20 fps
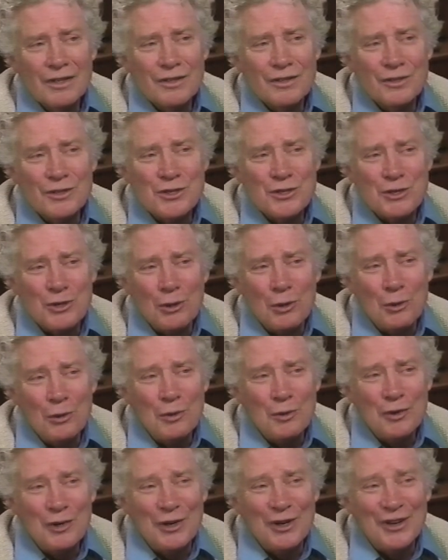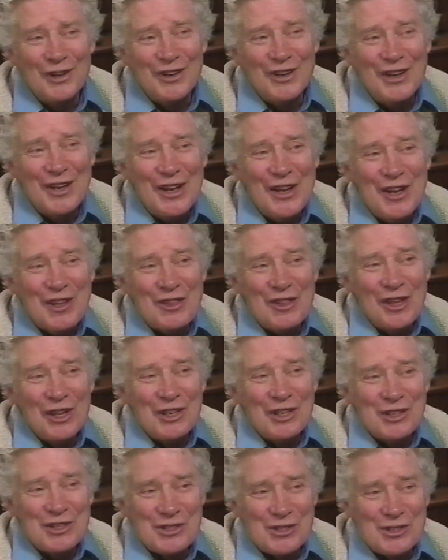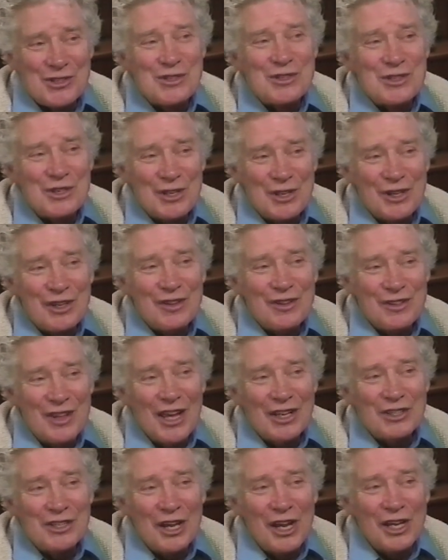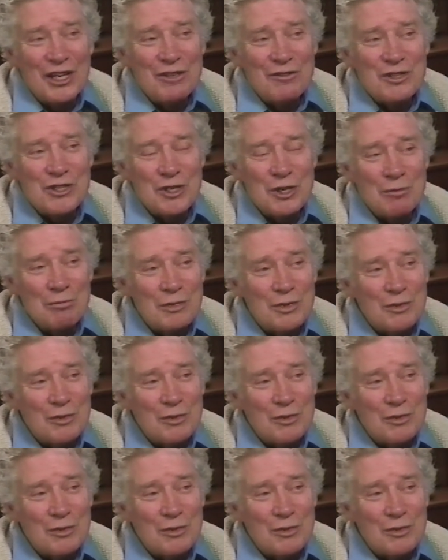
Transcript: to show that it's that kind of ship.